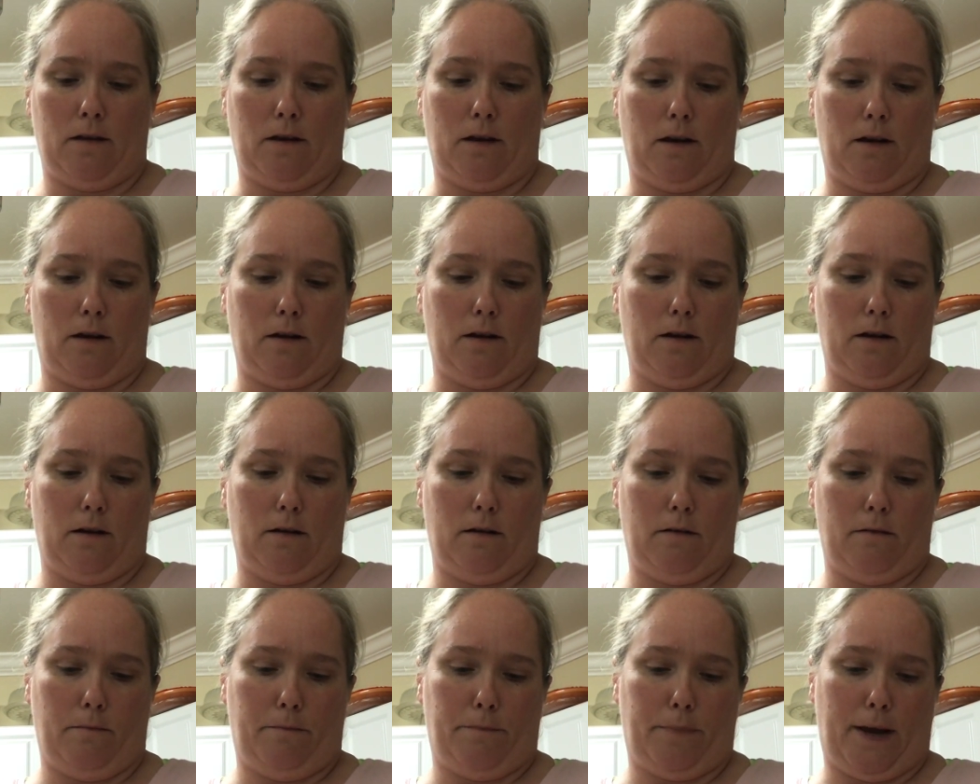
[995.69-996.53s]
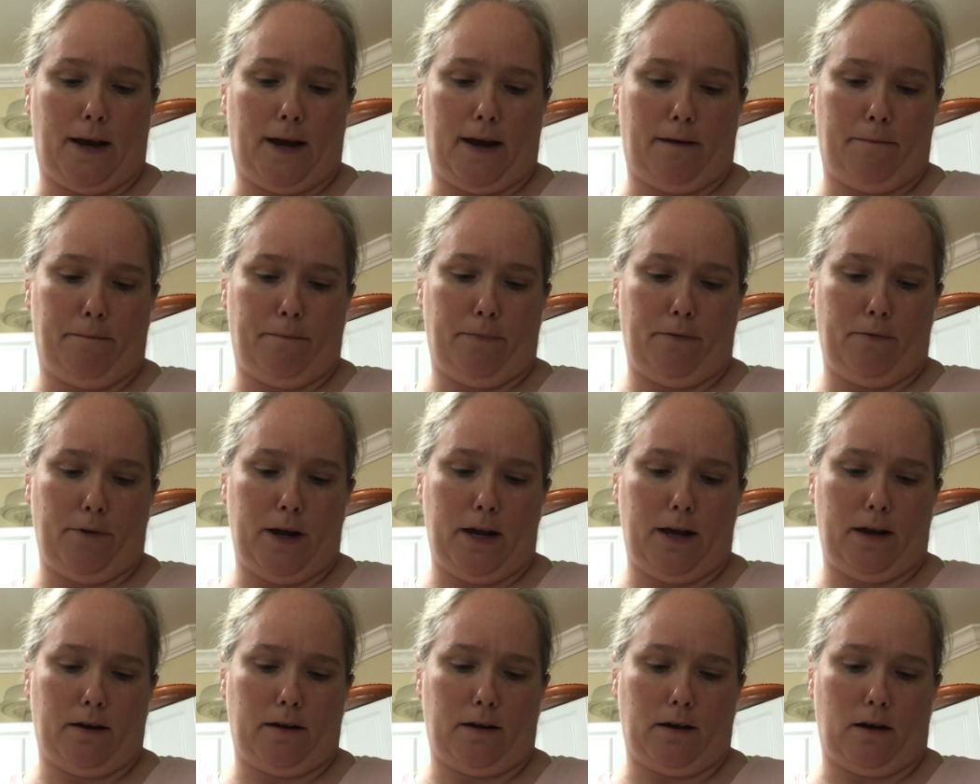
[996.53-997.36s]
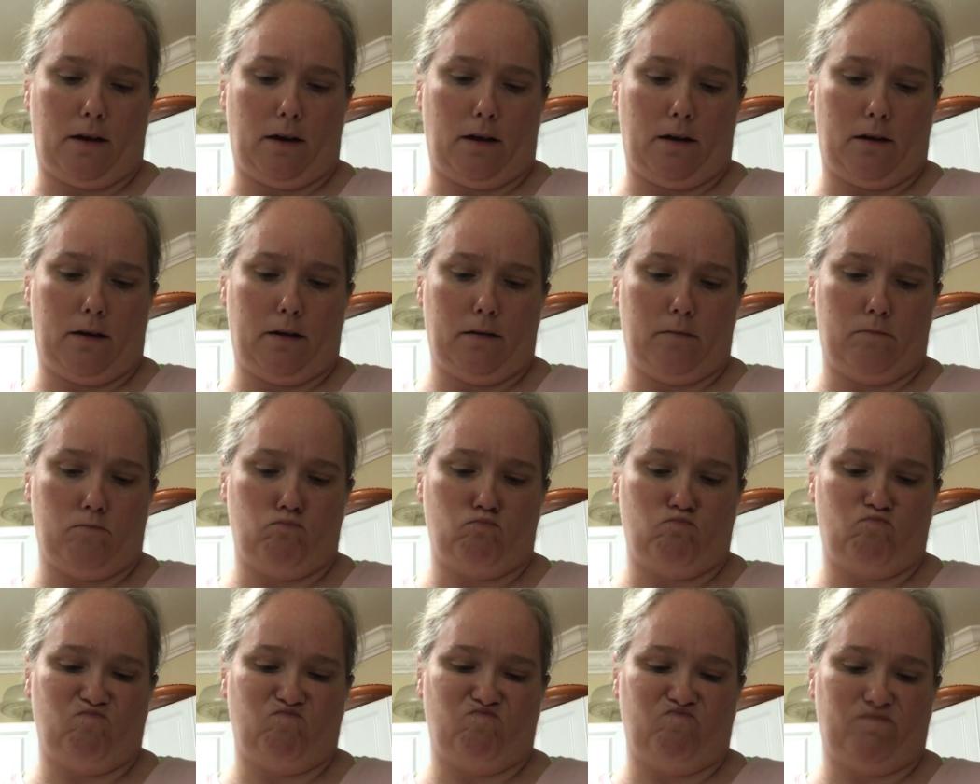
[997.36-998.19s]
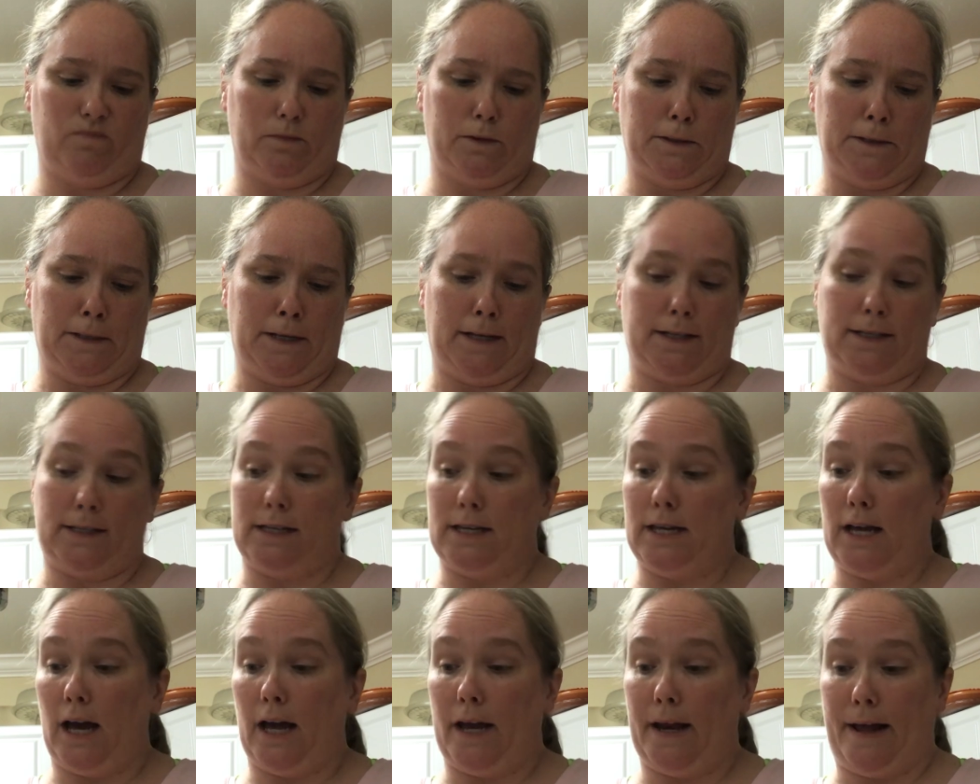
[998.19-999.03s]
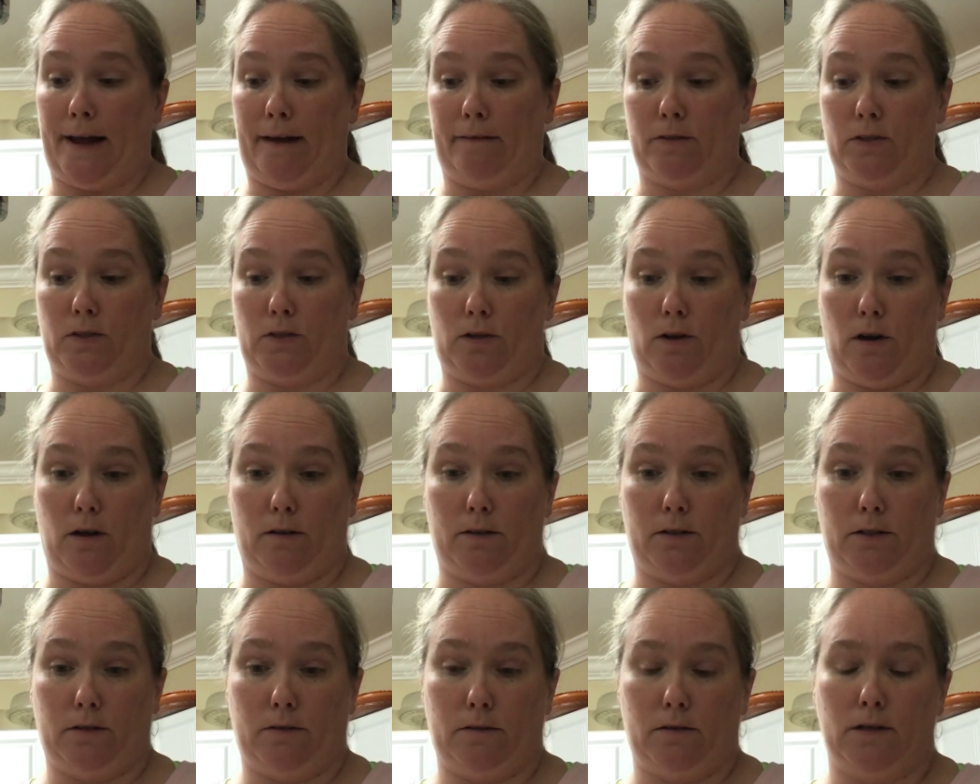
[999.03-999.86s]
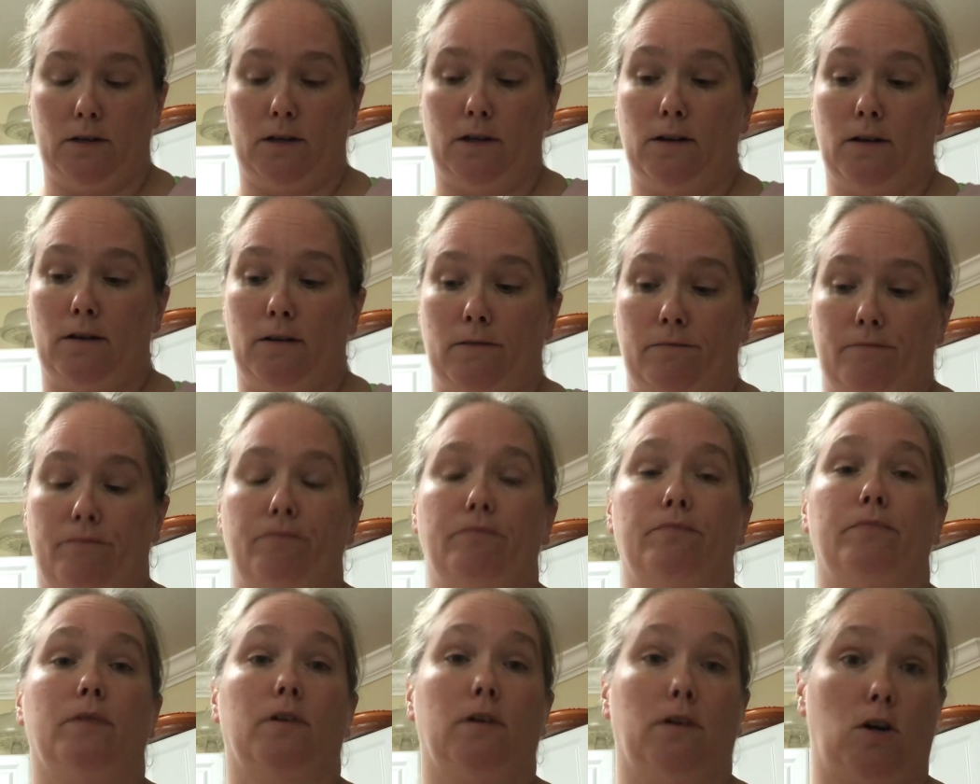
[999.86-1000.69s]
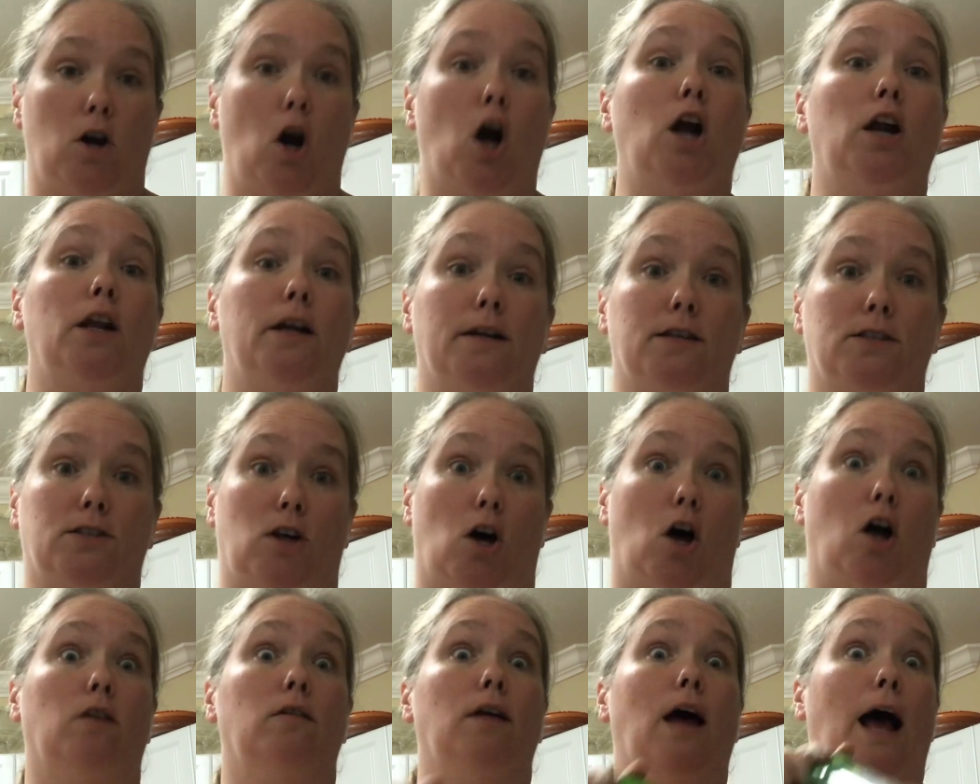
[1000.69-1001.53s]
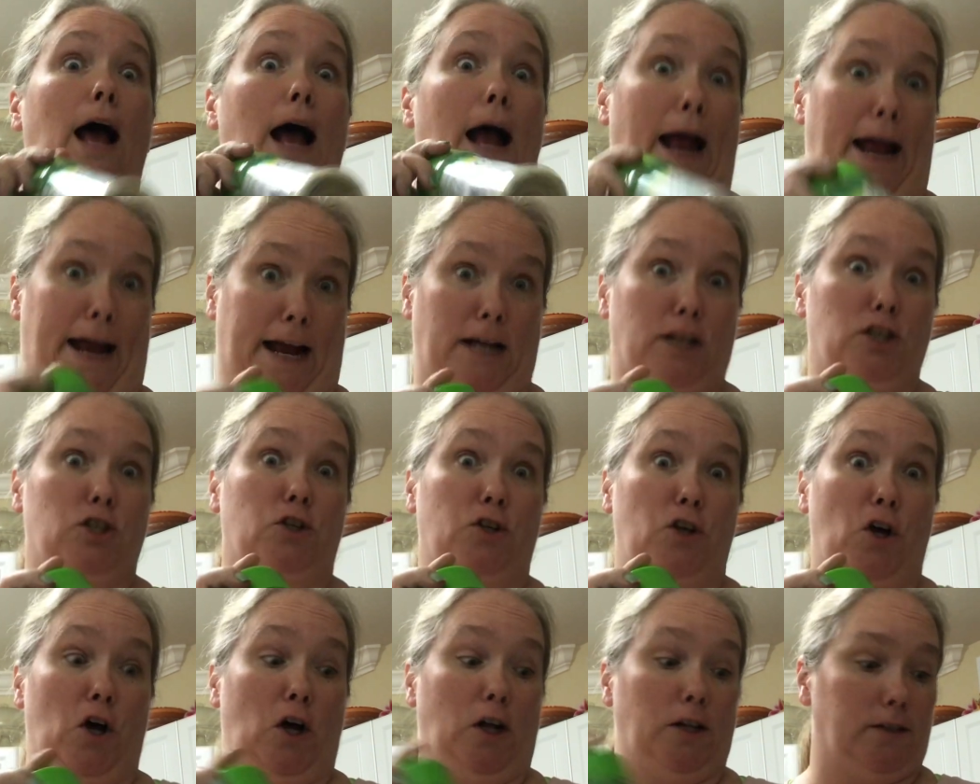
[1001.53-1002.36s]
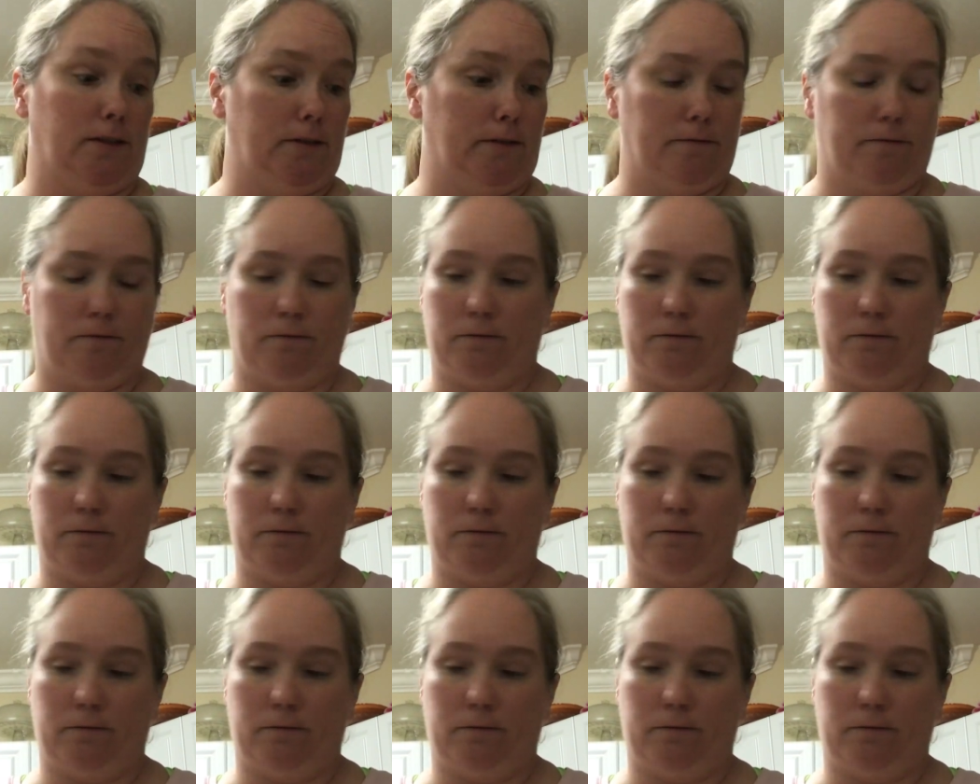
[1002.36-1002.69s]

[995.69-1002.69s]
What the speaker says: Paprika does not have salt. Garlic salt has salt.